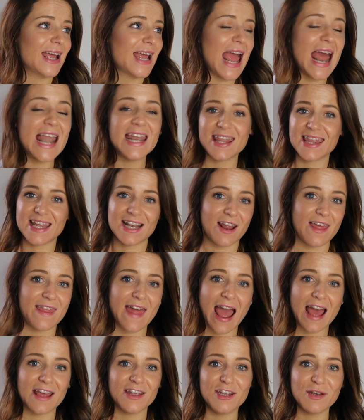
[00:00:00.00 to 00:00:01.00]
anything like
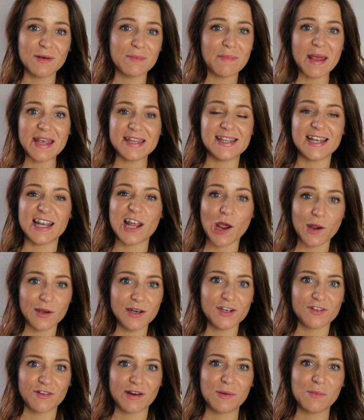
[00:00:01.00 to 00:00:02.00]
that, you can basically
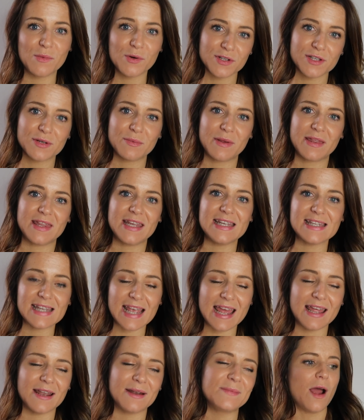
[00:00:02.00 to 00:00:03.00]
only drink water with these
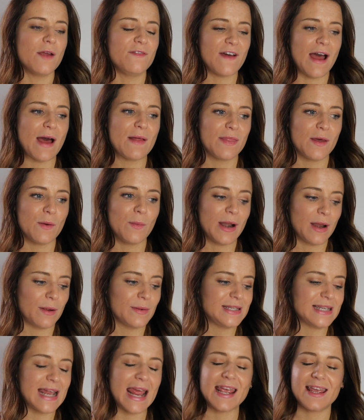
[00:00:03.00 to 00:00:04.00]
in. I found that when I
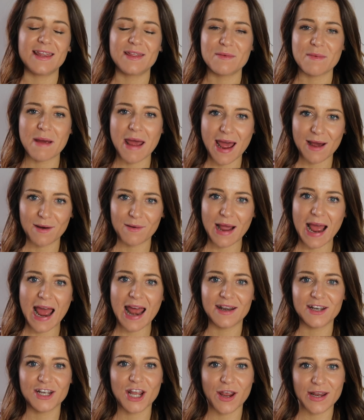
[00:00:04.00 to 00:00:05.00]
was taking them out
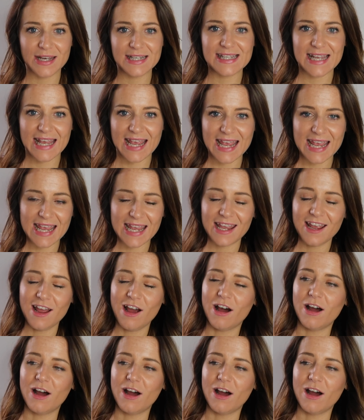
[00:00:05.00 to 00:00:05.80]
and going to eat,